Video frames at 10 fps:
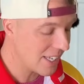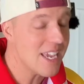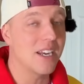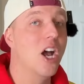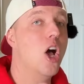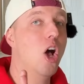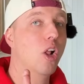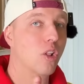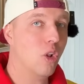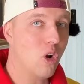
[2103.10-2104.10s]
Again,
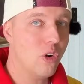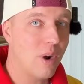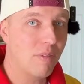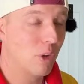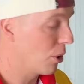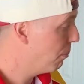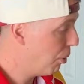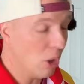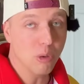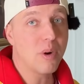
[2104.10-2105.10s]
Lauren, Ralph Lauren.
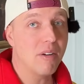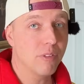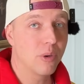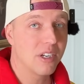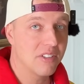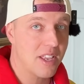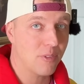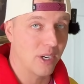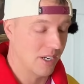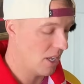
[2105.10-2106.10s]
Polo Ralph Lauren is
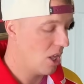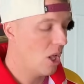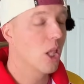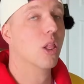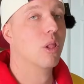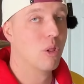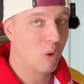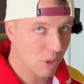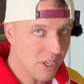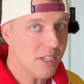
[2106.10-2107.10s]
different.
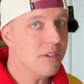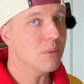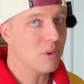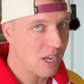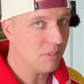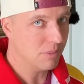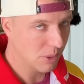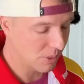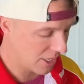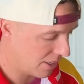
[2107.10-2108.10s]
Lauren, Ralph
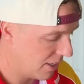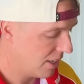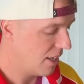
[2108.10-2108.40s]
Lauren.